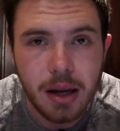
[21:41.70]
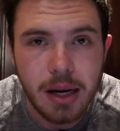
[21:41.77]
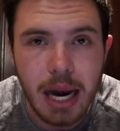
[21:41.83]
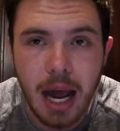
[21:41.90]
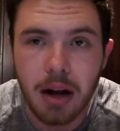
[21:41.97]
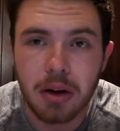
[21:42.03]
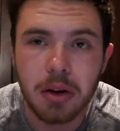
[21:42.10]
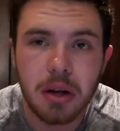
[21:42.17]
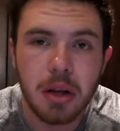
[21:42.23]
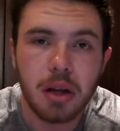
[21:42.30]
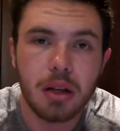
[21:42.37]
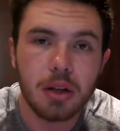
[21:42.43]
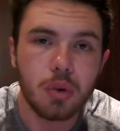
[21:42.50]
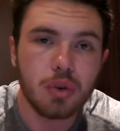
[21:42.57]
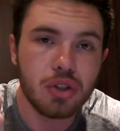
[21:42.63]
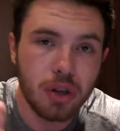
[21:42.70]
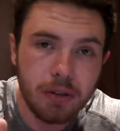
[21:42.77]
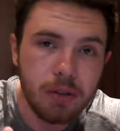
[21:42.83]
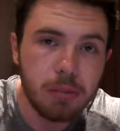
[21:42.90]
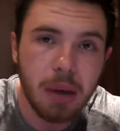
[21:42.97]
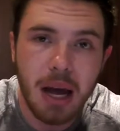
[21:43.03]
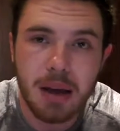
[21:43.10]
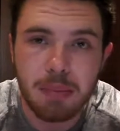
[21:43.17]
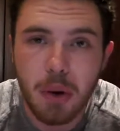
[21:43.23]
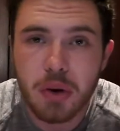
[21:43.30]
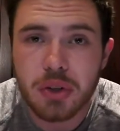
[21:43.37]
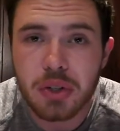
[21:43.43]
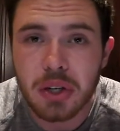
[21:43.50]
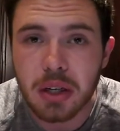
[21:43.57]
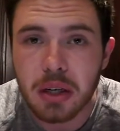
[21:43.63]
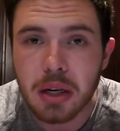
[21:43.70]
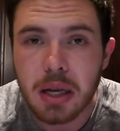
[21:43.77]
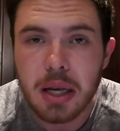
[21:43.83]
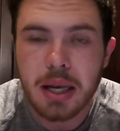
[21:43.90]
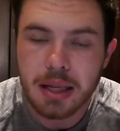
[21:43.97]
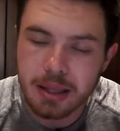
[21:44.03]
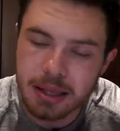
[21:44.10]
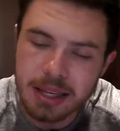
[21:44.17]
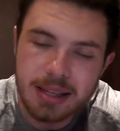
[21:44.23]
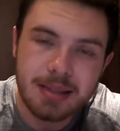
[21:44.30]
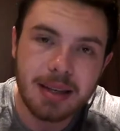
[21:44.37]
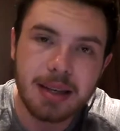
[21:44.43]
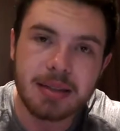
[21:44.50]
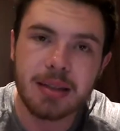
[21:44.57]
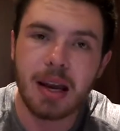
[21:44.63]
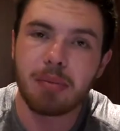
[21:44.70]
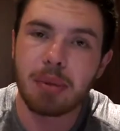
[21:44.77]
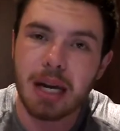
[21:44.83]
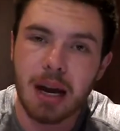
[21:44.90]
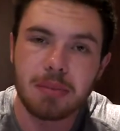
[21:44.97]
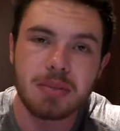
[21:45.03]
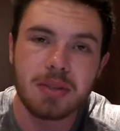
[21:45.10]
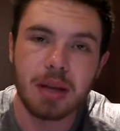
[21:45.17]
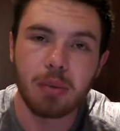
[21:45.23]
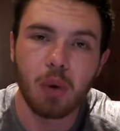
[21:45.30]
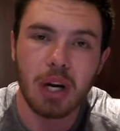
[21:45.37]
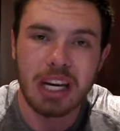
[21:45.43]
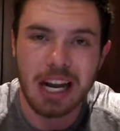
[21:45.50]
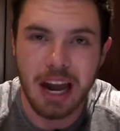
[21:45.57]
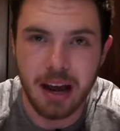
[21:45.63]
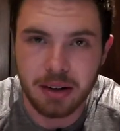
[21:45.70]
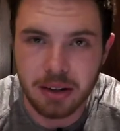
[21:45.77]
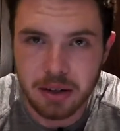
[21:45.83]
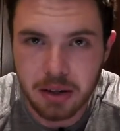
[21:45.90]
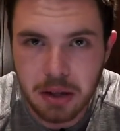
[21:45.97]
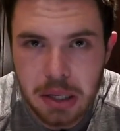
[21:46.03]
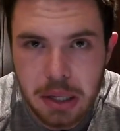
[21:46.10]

Now, driven by emotion, these things can become somewhat clouded.